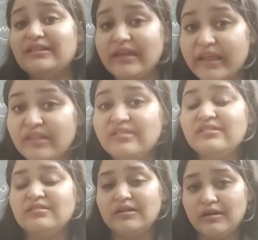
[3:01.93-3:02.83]
this
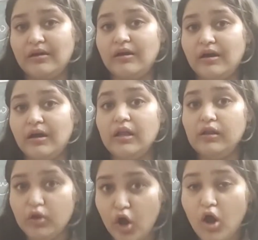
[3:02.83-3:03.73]

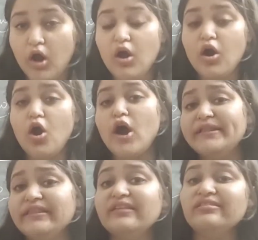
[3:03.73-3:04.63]
law
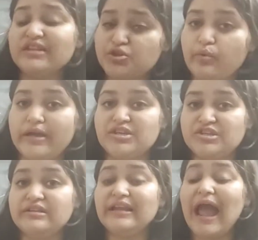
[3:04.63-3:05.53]
on the
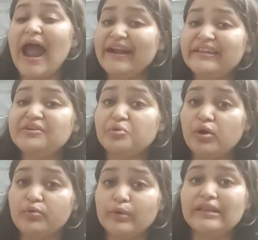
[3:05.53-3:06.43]
situation and the
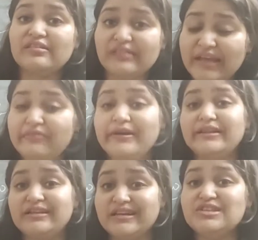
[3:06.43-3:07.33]
court will see
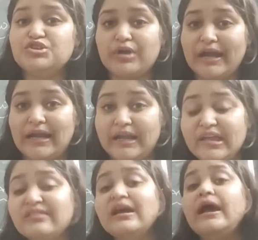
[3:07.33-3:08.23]
whether the child
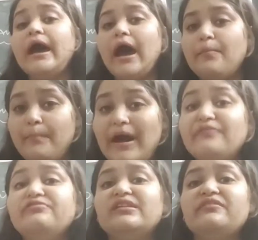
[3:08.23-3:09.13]
is
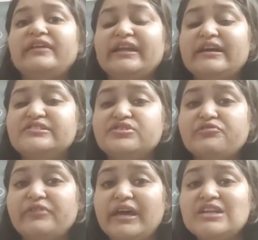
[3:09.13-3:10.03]
above 7 years
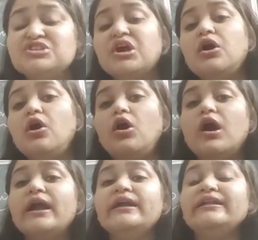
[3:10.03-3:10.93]
of age or
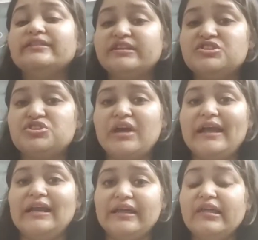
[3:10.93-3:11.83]
the
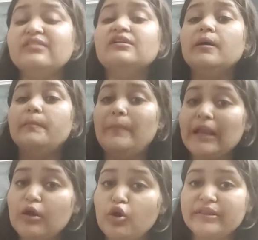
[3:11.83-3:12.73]
child is
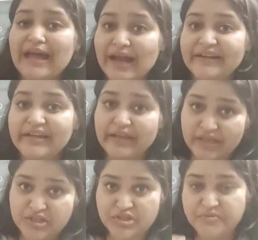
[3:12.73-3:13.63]
below that
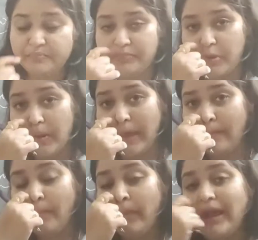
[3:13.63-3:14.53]
age,
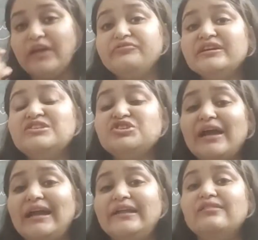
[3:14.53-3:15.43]
okay. If the
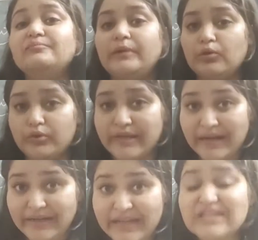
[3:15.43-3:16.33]
child is below
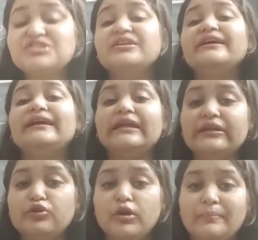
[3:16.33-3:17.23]
that age, he
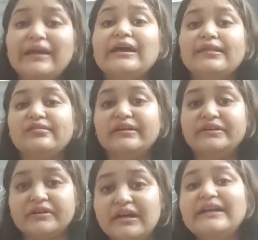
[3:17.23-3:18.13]
will not be
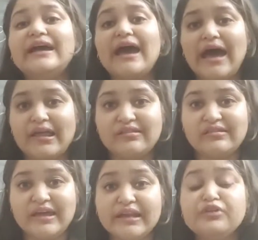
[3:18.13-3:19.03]
considered as
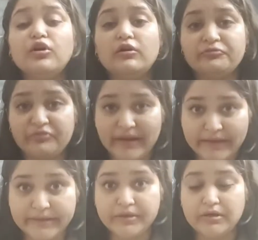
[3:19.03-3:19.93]
an
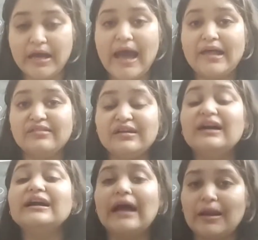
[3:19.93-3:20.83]
offender, as
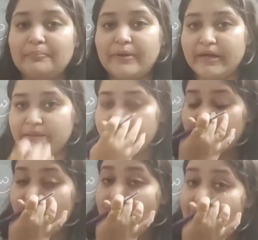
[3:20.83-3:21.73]
a culprit.
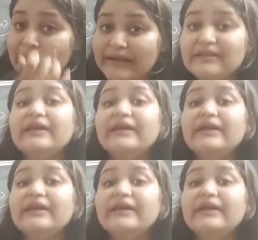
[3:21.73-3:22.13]
And